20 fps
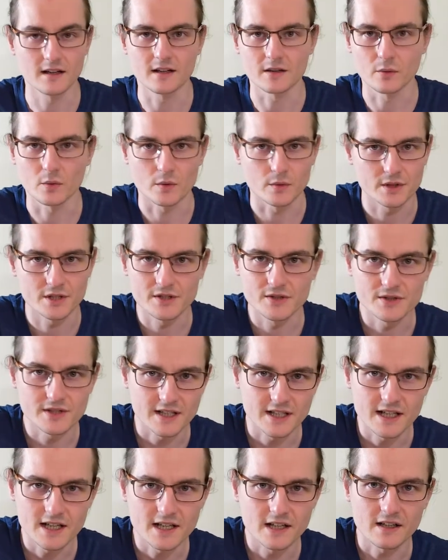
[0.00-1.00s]
What you
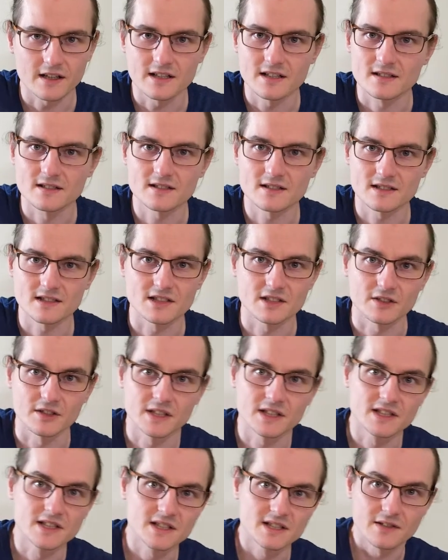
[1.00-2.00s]
see here is
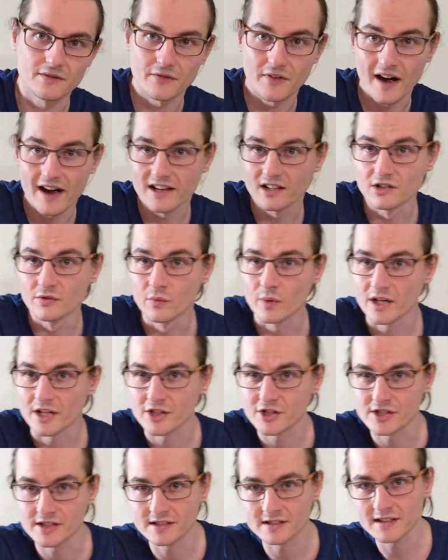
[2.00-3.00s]
the filing
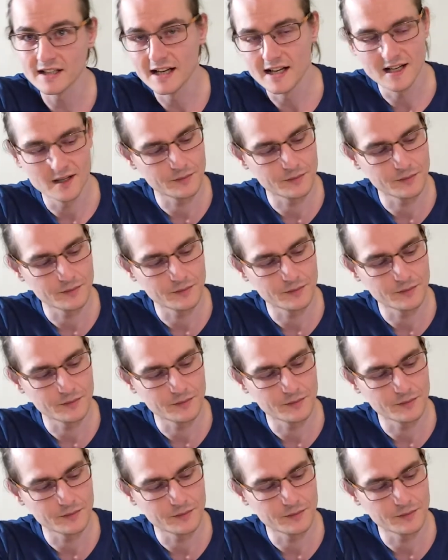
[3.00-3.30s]
version,